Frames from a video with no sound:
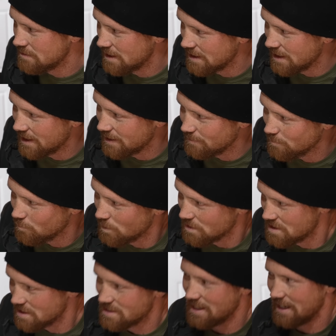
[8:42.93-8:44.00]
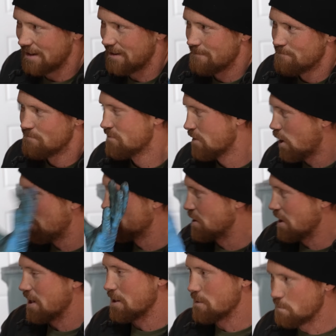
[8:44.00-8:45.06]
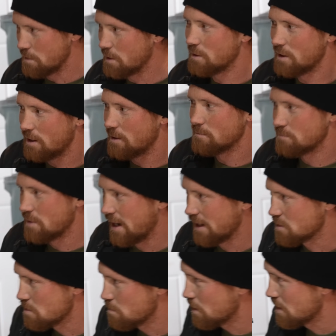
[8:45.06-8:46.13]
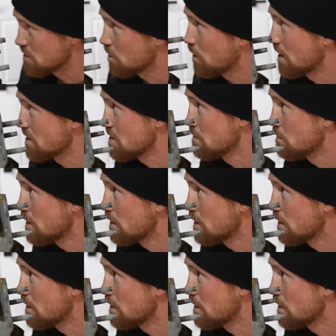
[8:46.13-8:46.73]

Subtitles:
And then once it's like all done and built, I'll actually pressure wash it.